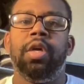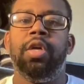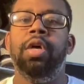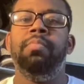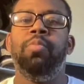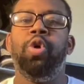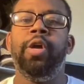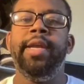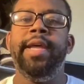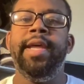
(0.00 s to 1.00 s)
Good
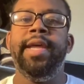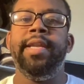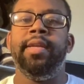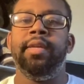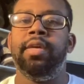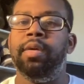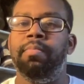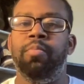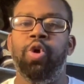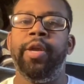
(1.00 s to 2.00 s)
morning.
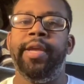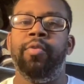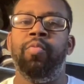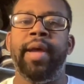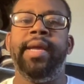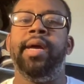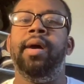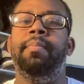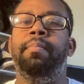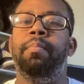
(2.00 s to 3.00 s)
Good morning. Wake
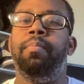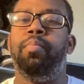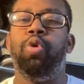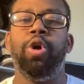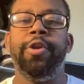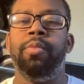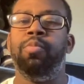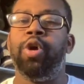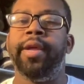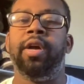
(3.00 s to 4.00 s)
up, pour your
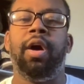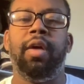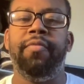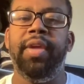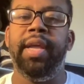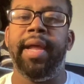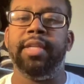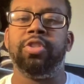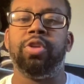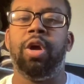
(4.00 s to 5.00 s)
morning coffee,
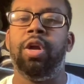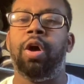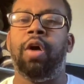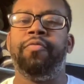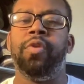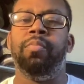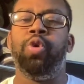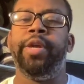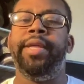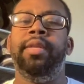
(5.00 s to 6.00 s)
and start off your
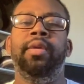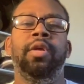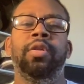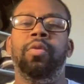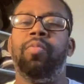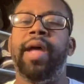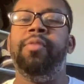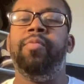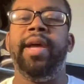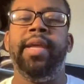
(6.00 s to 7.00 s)
morning the
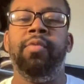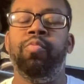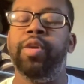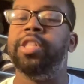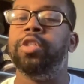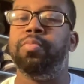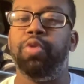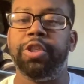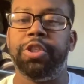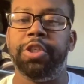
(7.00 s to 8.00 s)
right way with the
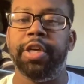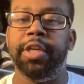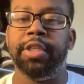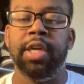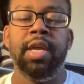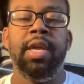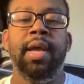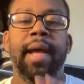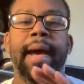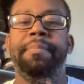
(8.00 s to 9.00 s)
sports judge.
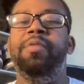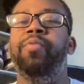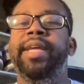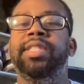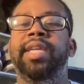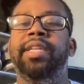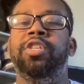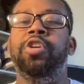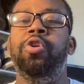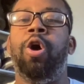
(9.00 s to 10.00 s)
Happy Wednesday
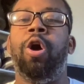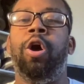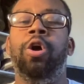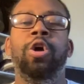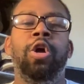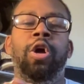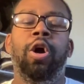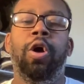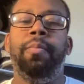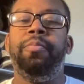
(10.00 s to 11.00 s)
to you all.
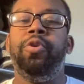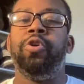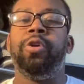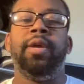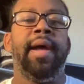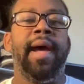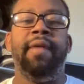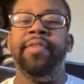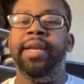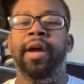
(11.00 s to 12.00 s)
Hope you're
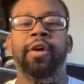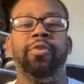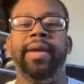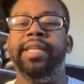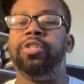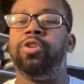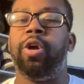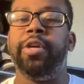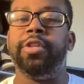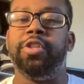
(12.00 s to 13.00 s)
having a great
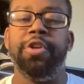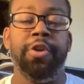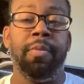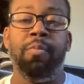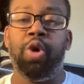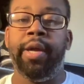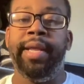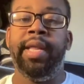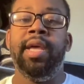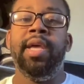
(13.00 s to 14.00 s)
start to your
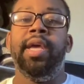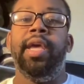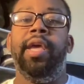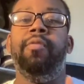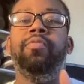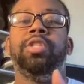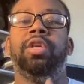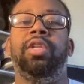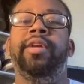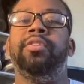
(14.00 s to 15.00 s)
morning. It was
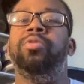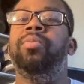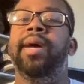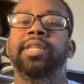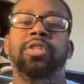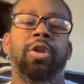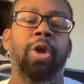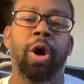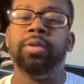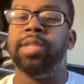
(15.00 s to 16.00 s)
clear to us a
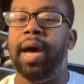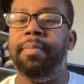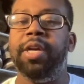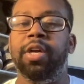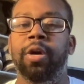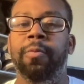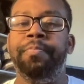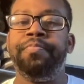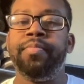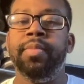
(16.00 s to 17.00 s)
long time ago
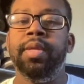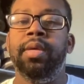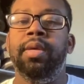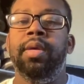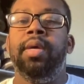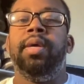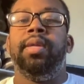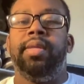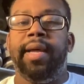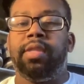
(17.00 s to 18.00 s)

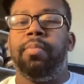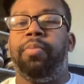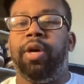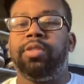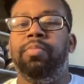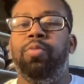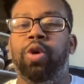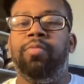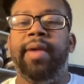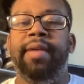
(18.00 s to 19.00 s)
that the
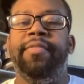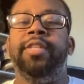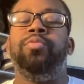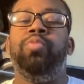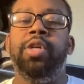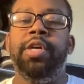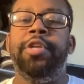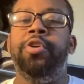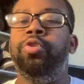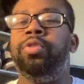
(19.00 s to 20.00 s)
Baltimore Ravens would
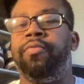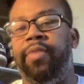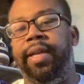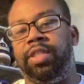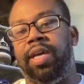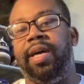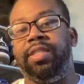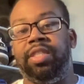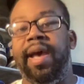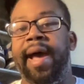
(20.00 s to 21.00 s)
use the
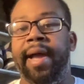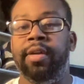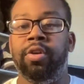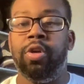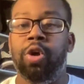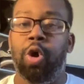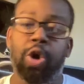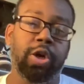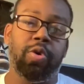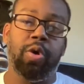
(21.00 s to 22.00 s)
franchise tag
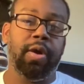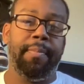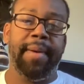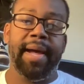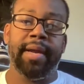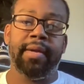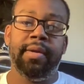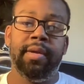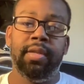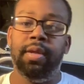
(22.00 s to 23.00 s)
on quarterback
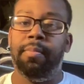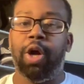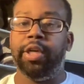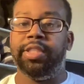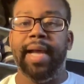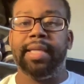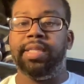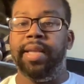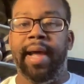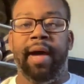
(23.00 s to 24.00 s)
Lamar
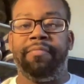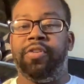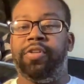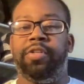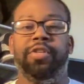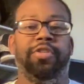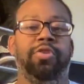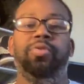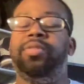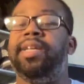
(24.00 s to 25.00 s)
Jackson after the
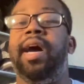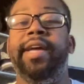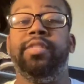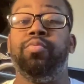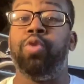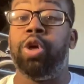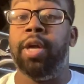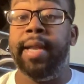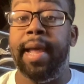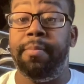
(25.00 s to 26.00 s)
two sides were
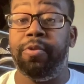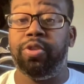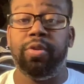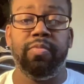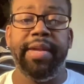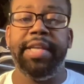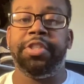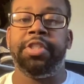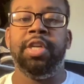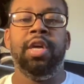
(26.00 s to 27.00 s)
unable to
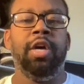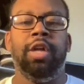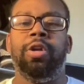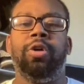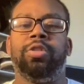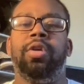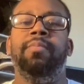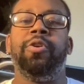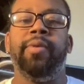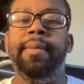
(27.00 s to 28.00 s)
reach a long
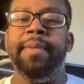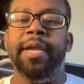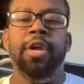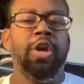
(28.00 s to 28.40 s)
term agreement.